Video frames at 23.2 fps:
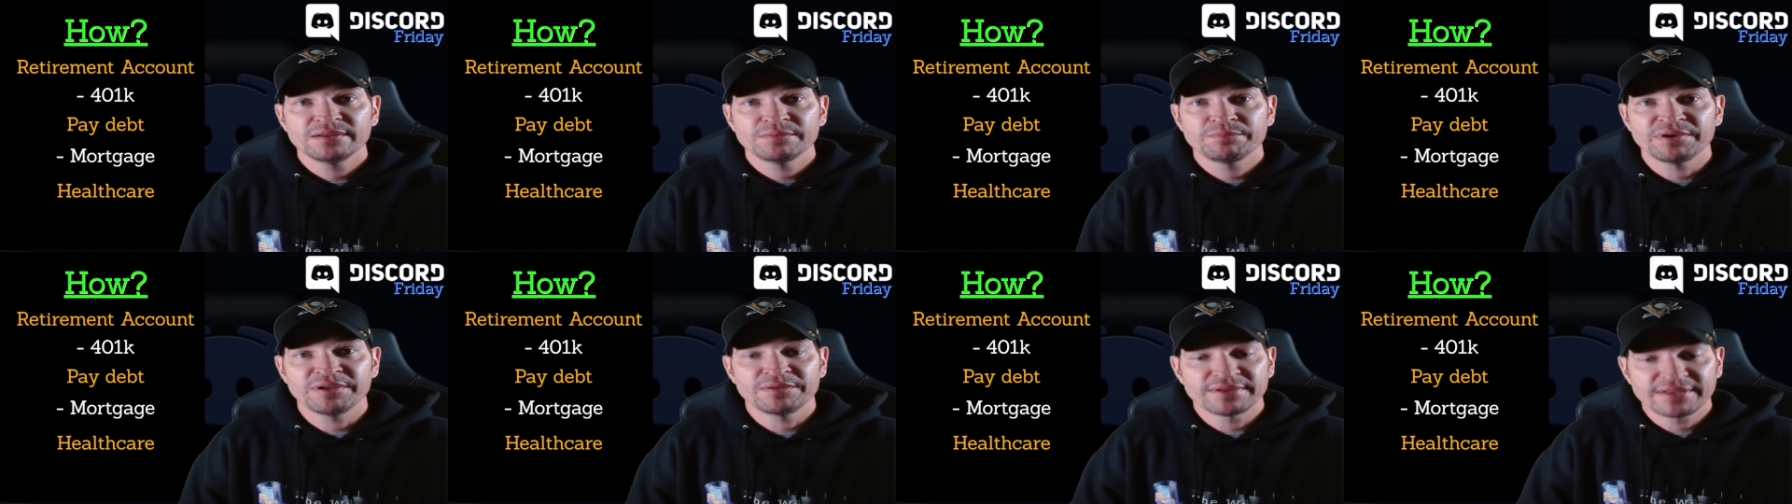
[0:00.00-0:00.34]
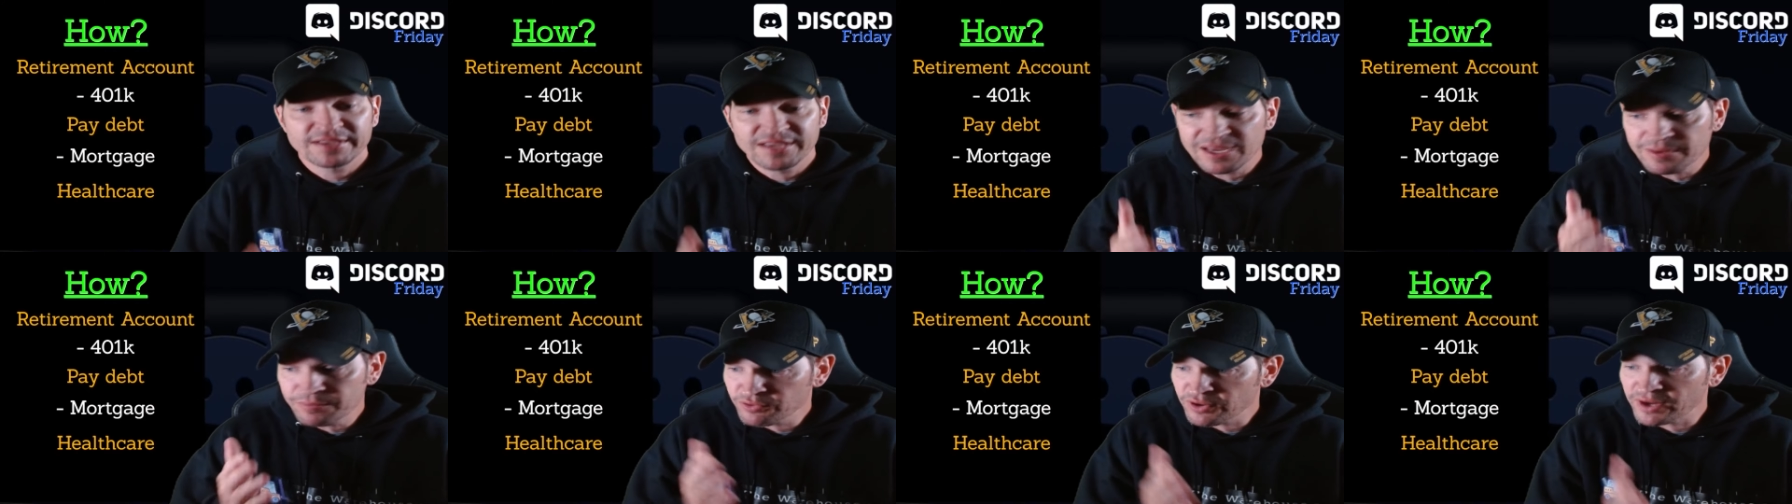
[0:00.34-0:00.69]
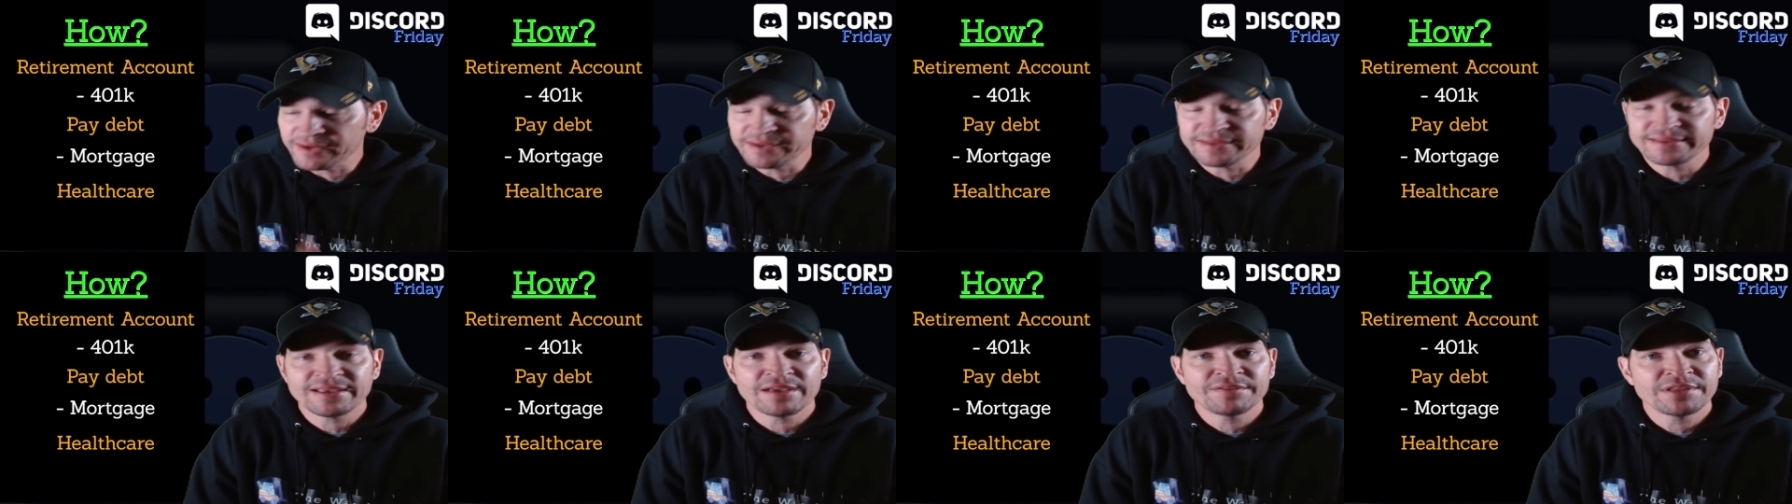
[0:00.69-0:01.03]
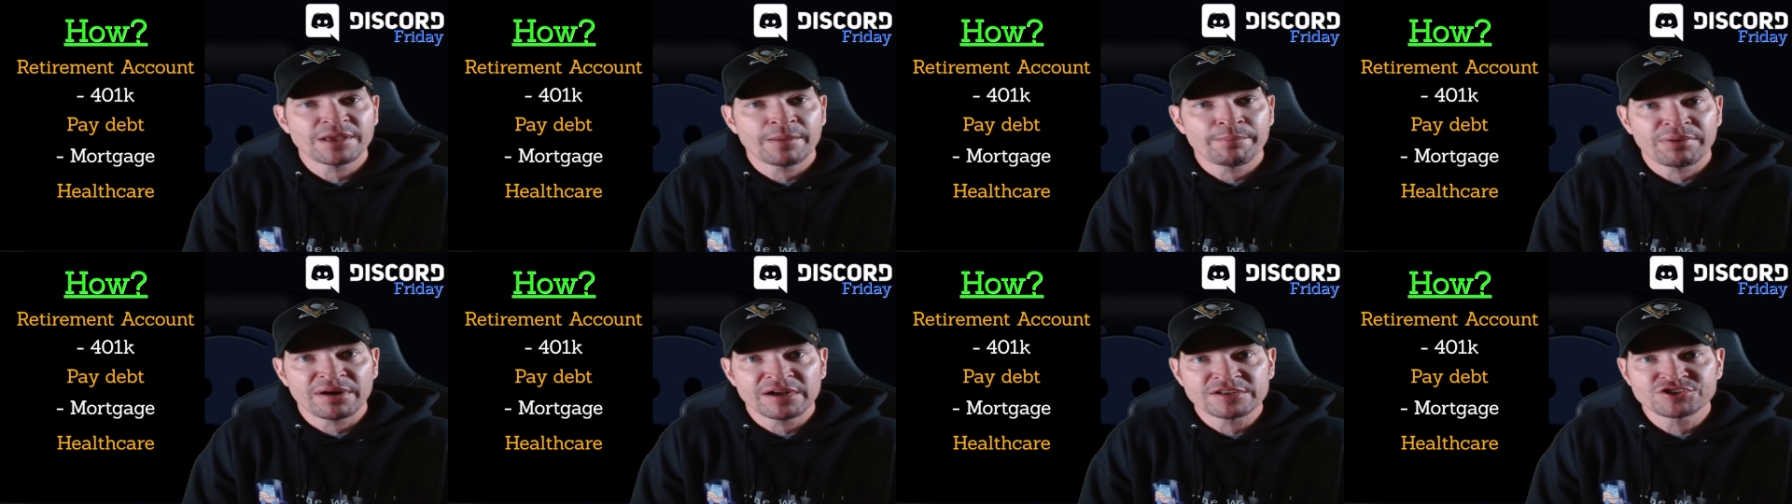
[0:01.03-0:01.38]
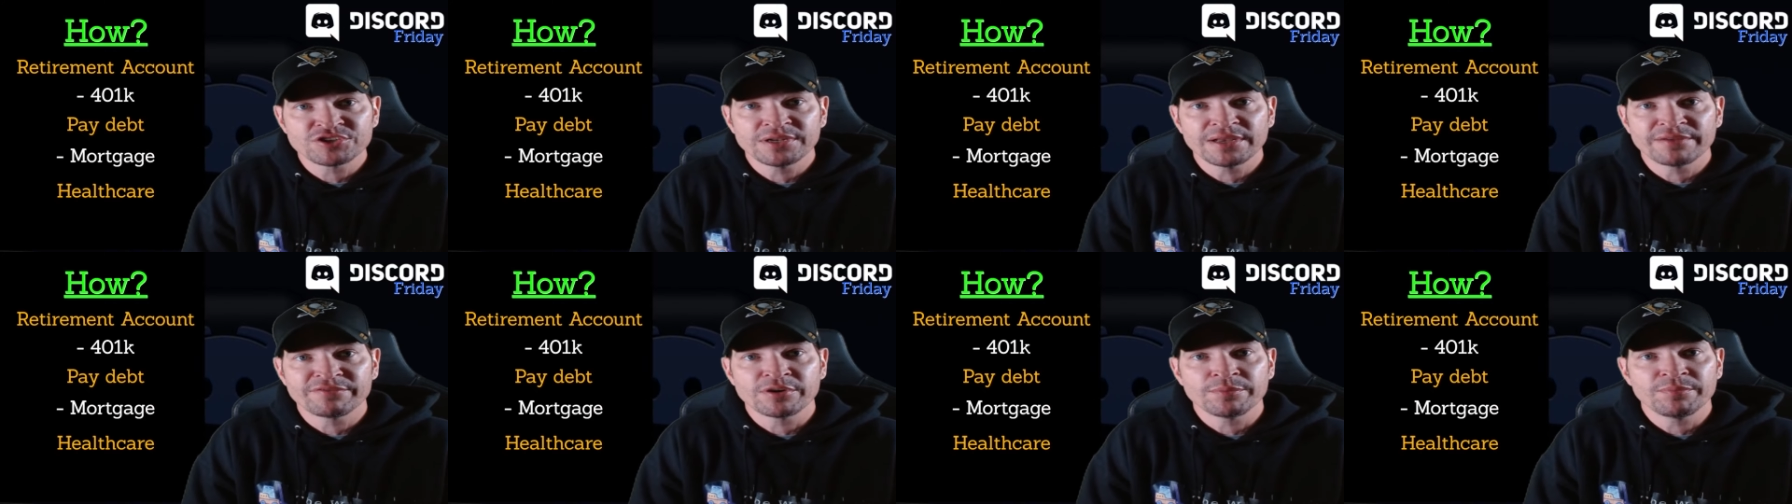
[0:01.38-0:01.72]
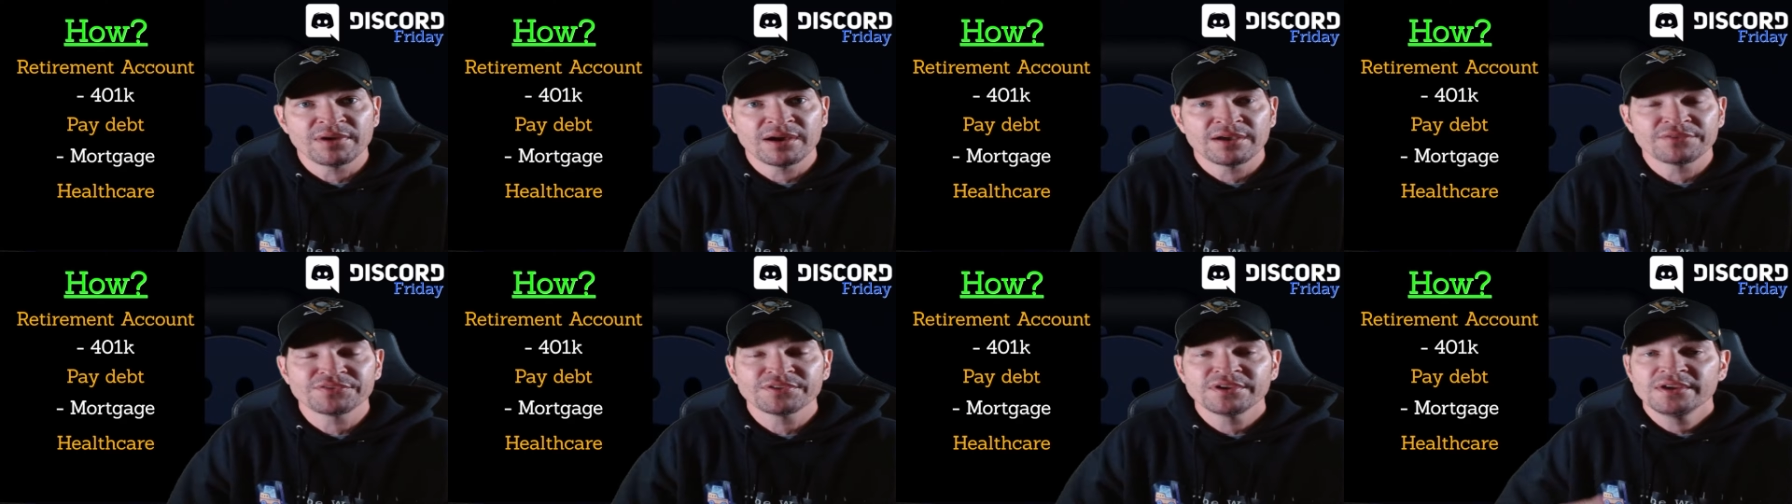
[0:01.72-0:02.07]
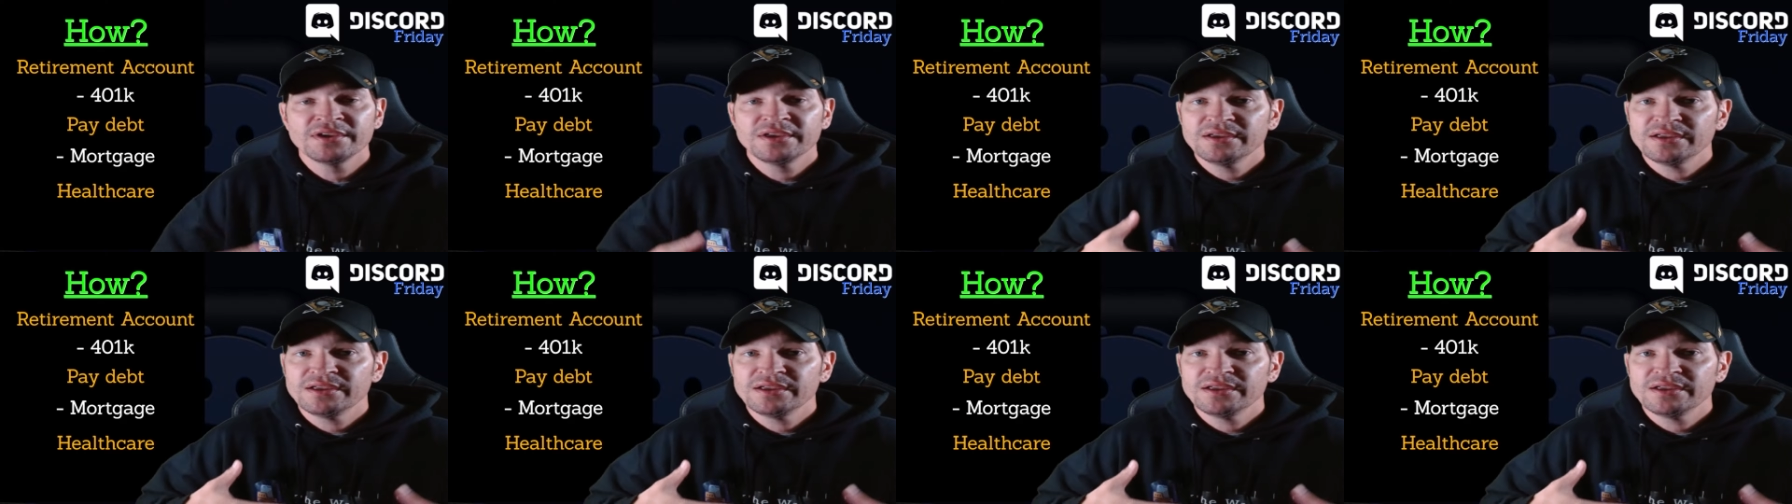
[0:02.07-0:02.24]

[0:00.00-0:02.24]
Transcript: But keep writing down that budget every month